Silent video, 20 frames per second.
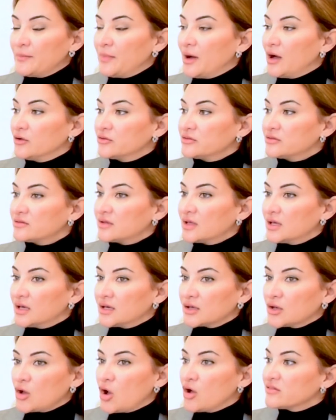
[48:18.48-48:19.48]
about
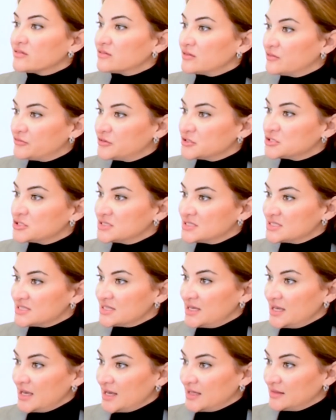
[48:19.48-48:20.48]
cost
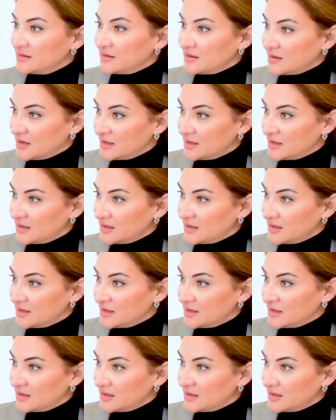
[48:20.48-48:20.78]
efficiency and